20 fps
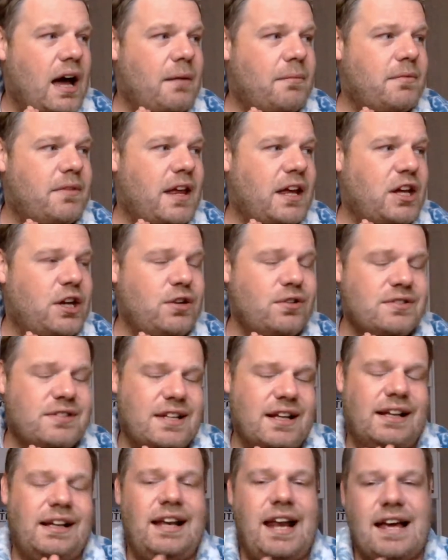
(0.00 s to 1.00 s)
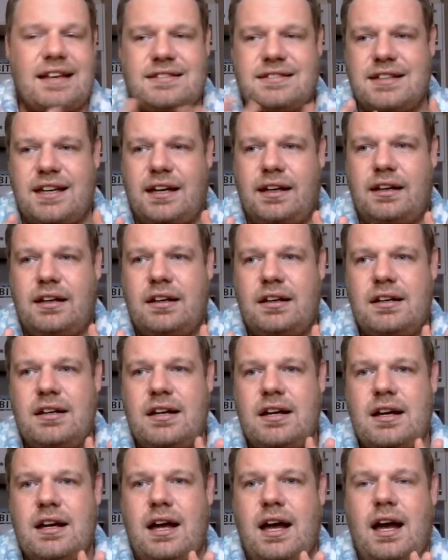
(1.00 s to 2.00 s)
They use the classic
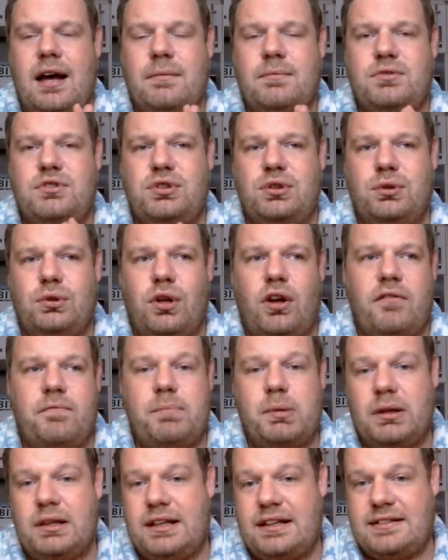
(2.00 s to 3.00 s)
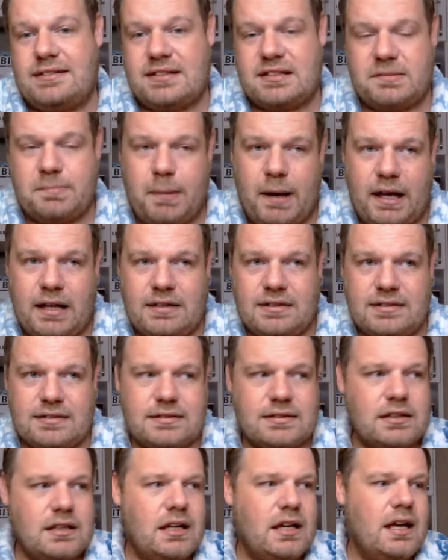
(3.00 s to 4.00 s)
tool of building suspense,